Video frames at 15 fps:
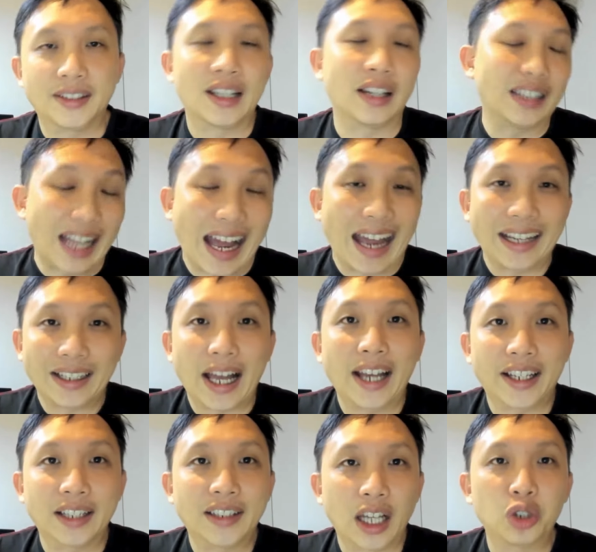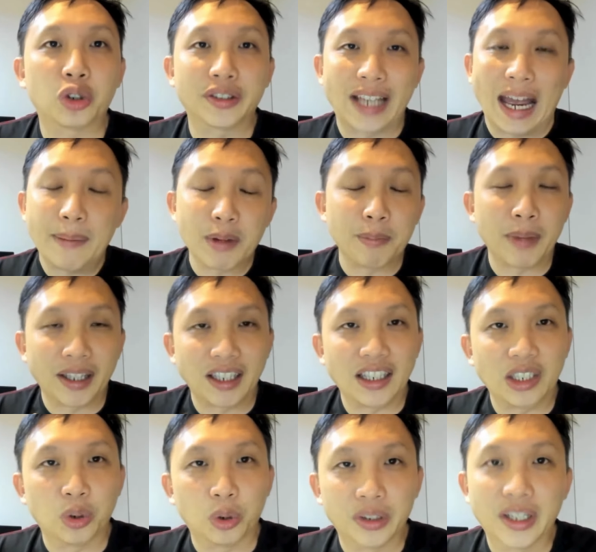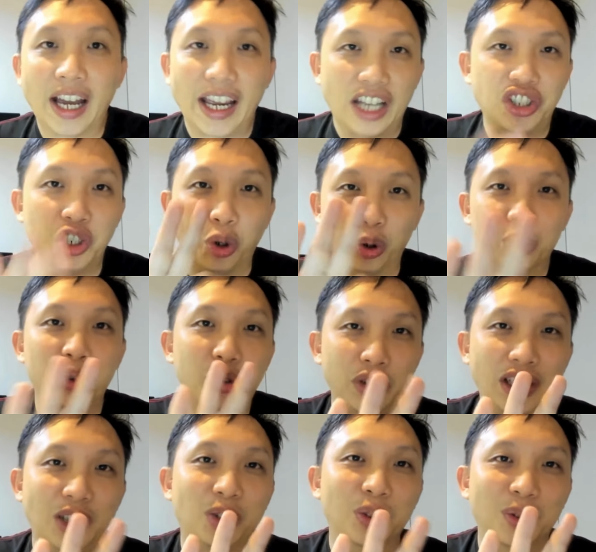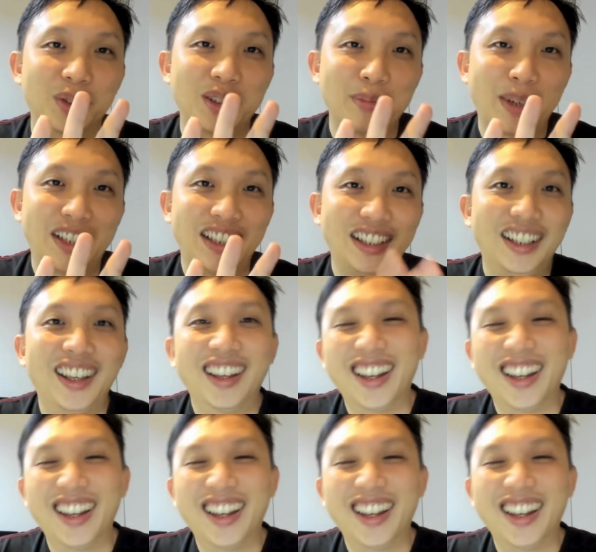I can tell you, because I'm a Medini owner. I actually own 3 condos in Medini.